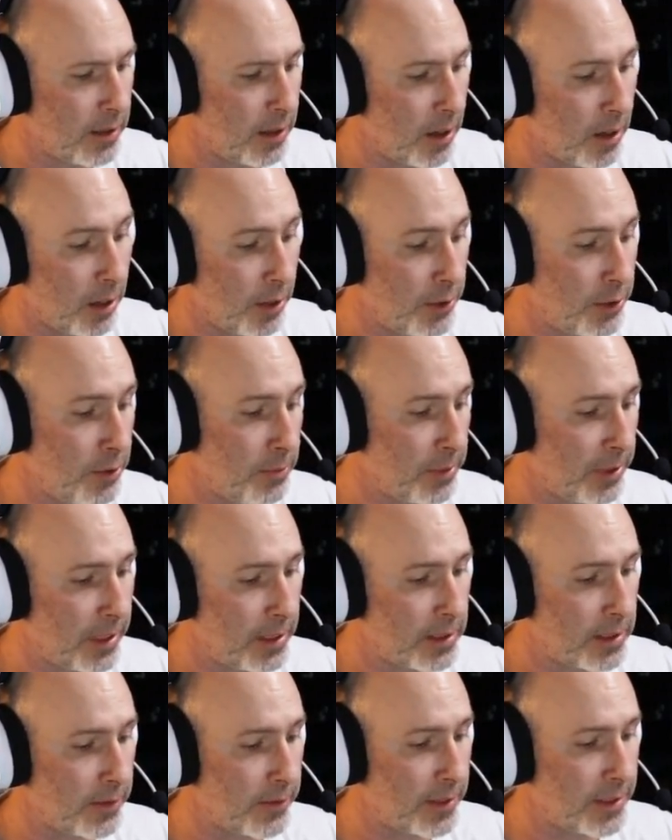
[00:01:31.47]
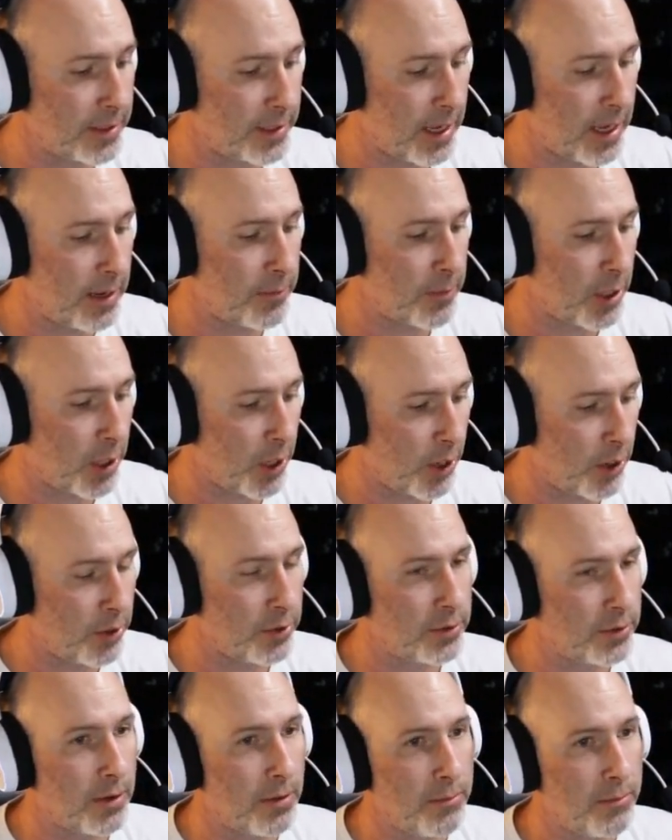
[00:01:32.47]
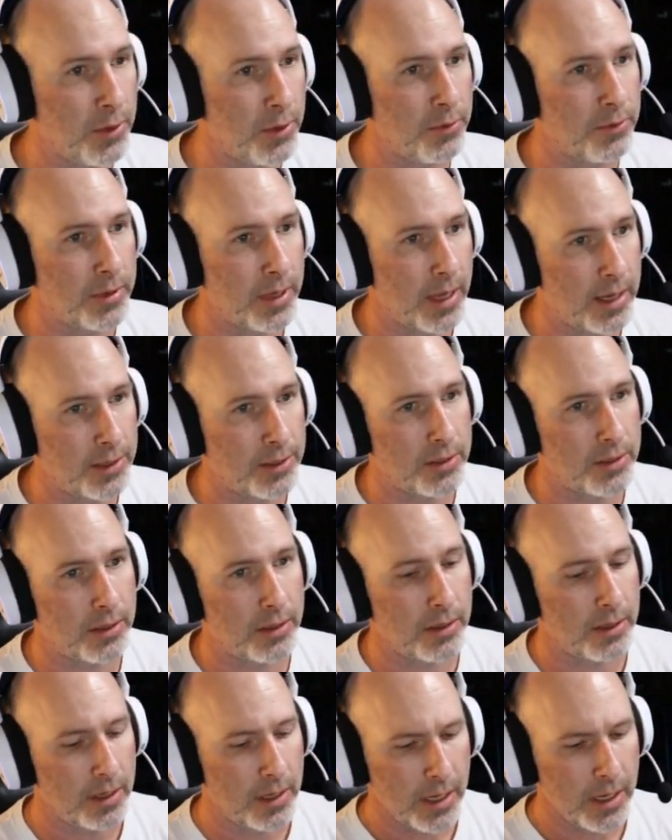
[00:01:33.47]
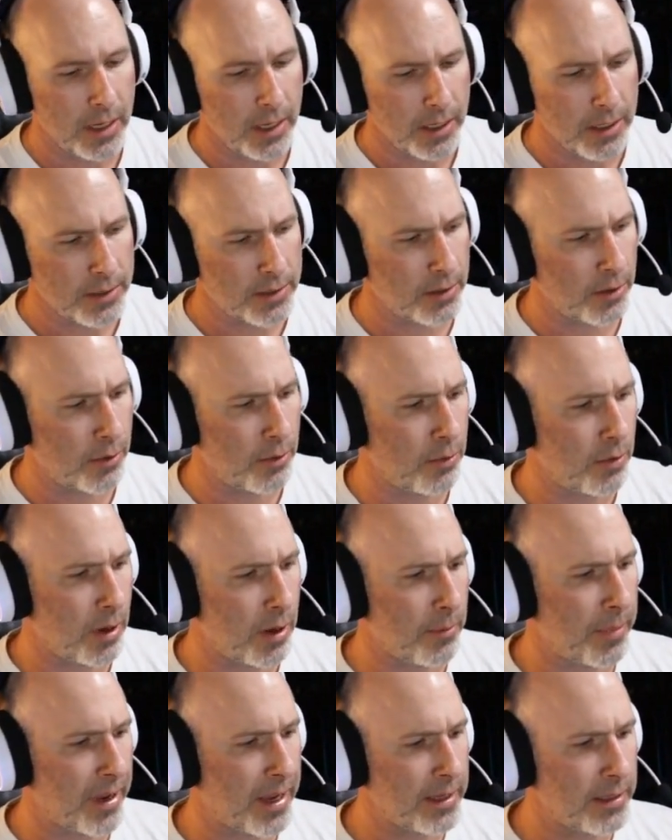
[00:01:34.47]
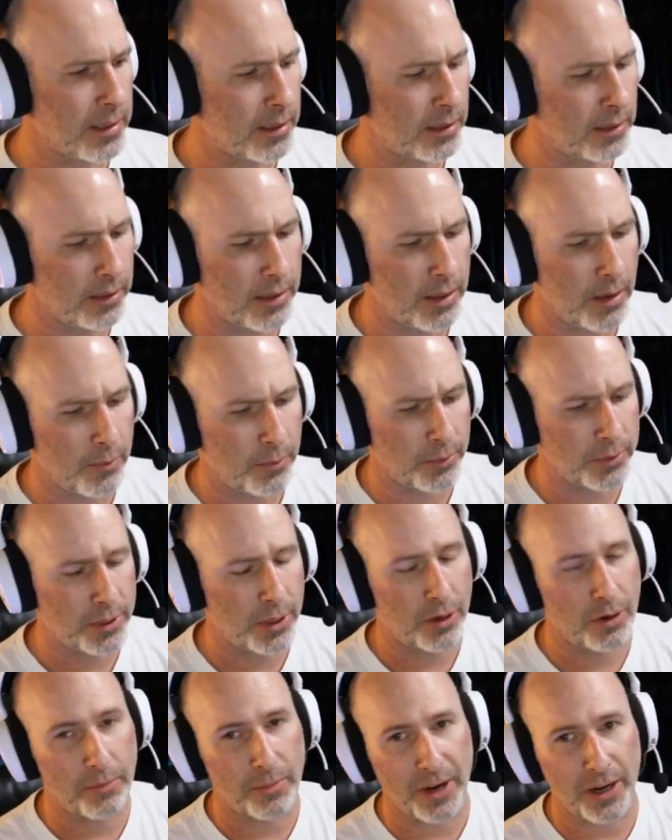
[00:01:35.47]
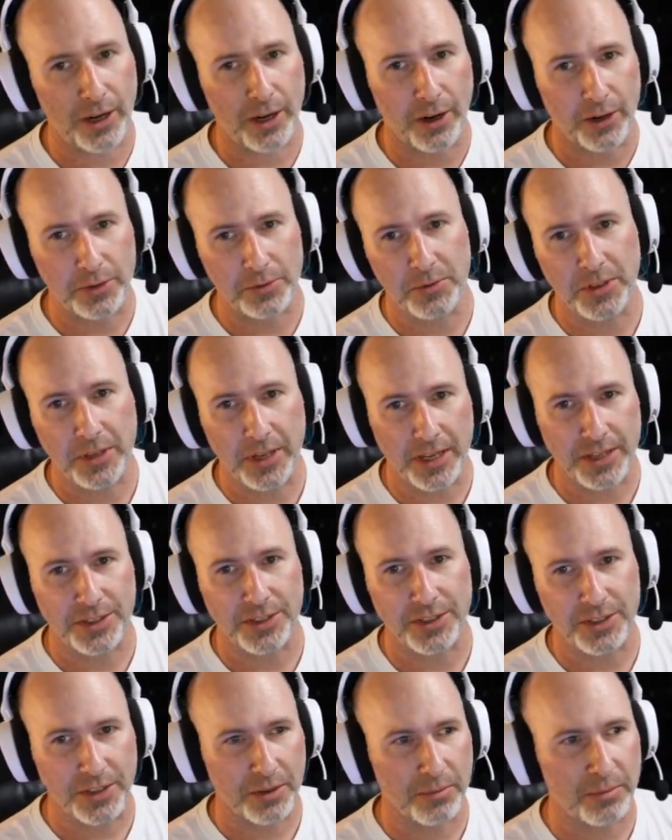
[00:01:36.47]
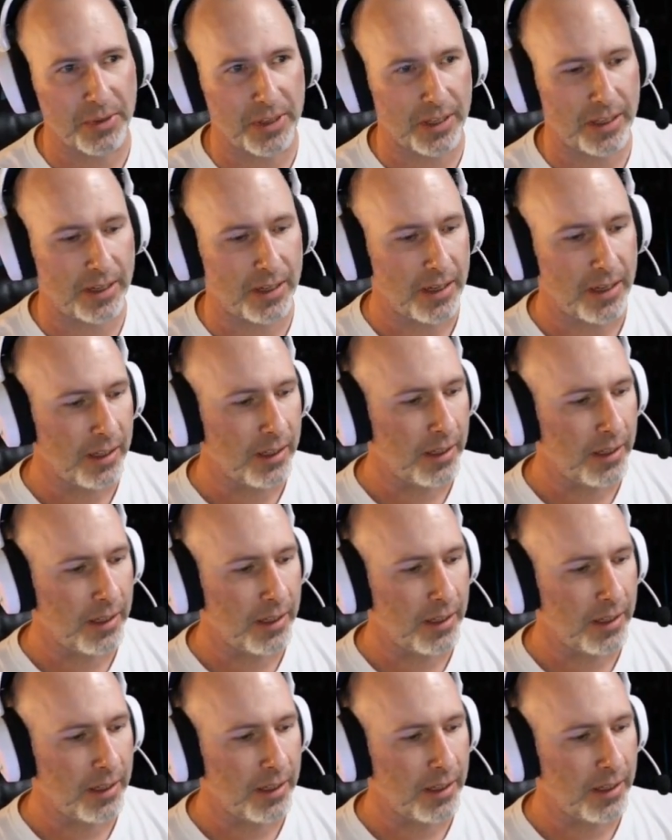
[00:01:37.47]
of the same curse mutation. So basically, and we'll talk about curse mutations in a bit.